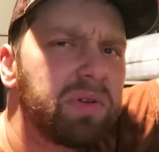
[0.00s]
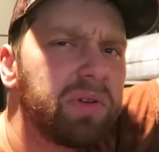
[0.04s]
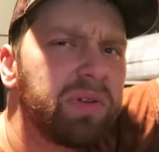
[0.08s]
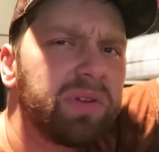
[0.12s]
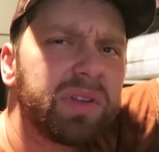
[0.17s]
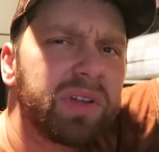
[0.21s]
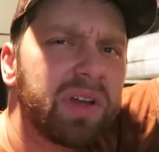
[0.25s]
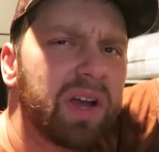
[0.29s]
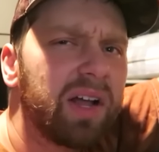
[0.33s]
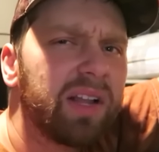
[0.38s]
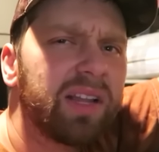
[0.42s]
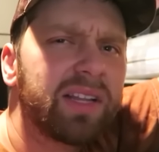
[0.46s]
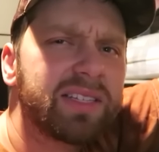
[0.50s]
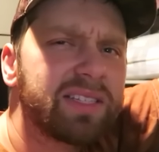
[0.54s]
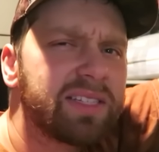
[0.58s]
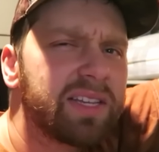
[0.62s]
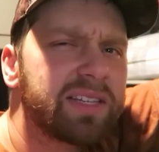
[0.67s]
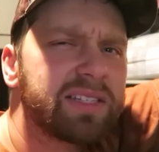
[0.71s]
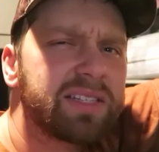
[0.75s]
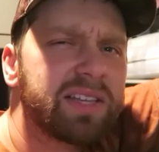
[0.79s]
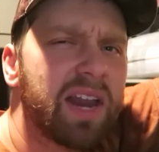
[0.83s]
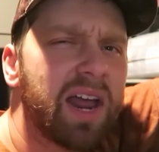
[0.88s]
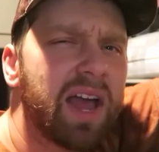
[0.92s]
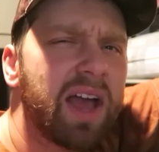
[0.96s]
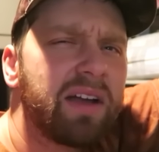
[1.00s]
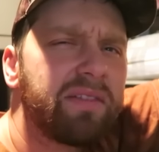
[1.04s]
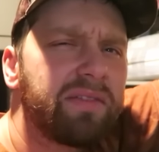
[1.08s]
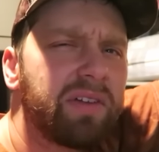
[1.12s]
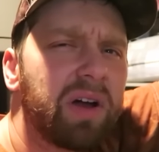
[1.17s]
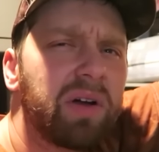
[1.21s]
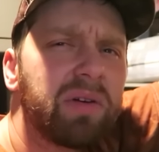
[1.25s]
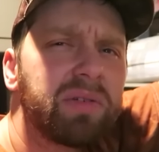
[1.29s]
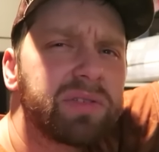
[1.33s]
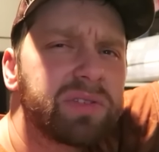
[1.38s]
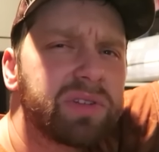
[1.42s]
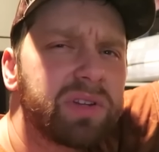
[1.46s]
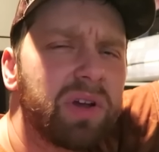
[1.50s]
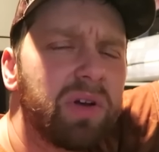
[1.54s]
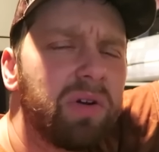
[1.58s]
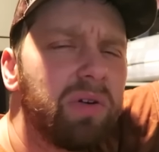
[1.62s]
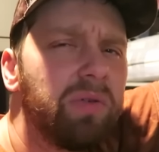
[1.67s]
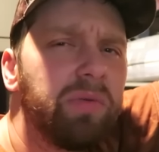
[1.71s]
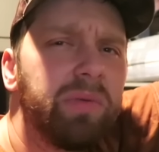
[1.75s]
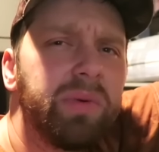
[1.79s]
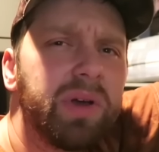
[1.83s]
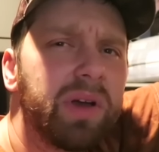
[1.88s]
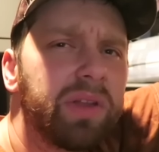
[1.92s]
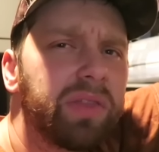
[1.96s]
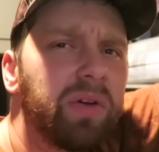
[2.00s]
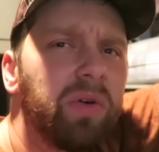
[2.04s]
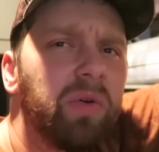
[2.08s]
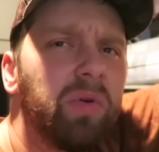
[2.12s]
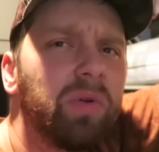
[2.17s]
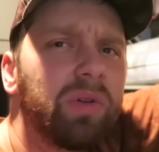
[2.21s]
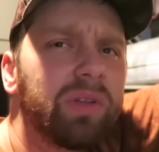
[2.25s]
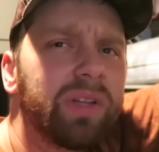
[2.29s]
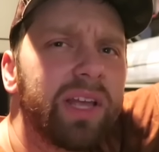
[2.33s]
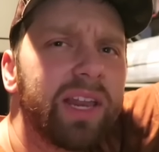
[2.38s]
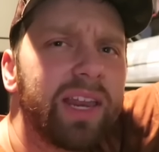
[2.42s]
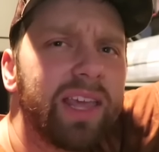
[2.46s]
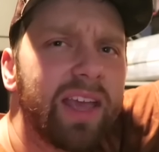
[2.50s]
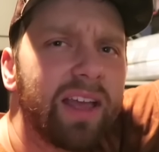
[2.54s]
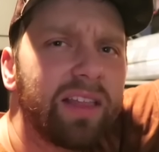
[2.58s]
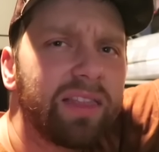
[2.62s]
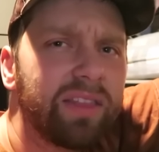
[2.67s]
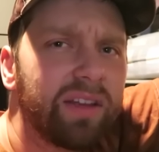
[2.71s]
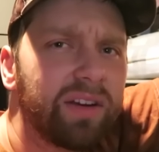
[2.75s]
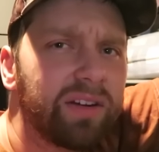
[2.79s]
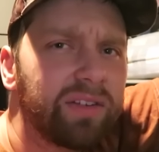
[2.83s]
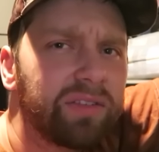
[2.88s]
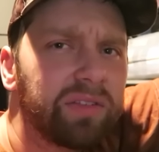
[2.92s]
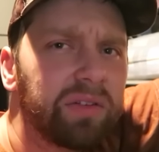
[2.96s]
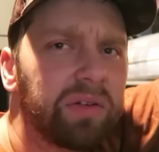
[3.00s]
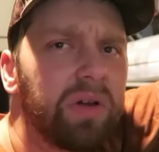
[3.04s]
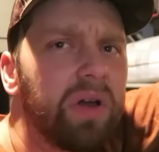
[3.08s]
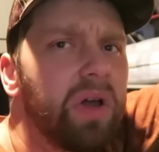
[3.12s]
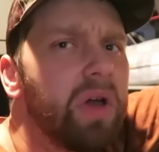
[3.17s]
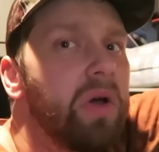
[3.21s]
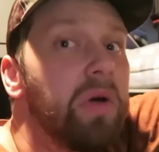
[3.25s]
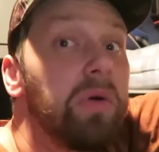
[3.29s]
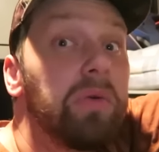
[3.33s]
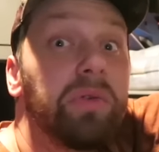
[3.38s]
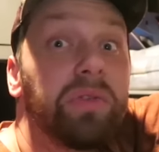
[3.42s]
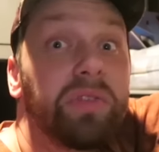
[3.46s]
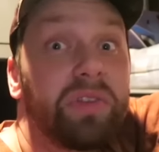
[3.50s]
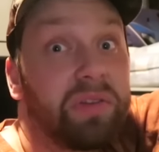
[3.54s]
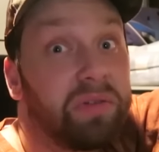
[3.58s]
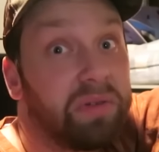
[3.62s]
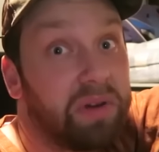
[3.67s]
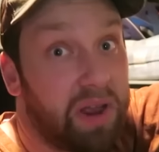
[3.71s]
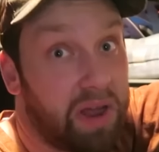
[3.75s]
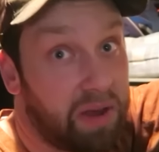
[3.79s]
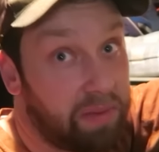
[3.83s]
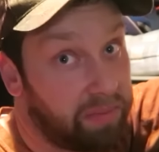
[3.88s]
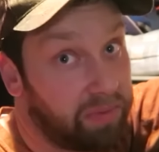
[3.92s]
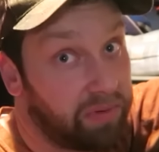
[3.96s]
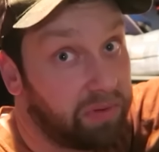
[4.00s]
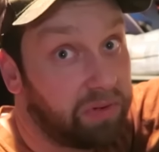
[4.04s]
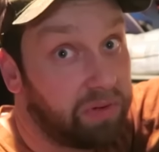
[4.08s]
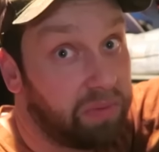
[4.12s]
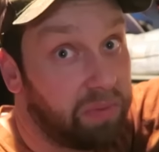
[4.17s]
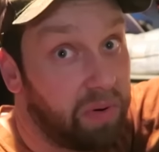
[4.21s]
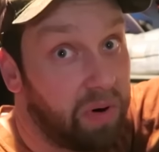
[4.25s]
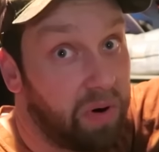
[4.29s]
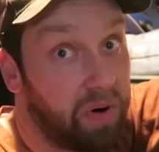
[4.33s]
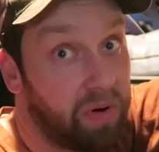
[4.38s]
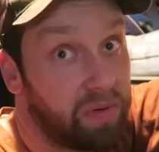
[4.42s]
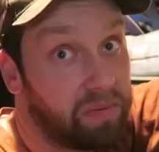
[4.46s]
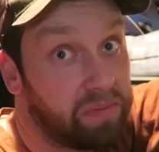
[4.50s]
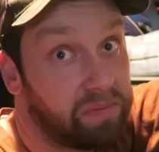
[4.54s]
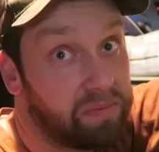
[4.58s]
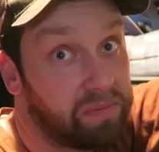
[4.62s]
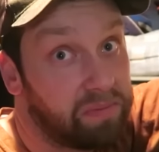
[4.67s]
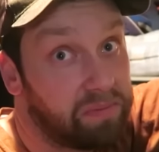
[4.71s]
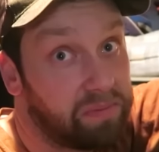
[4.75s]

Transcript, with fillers: We only got like 6.5 hours to go and we got the whole day to get there, so we'll see what happens tomorrow.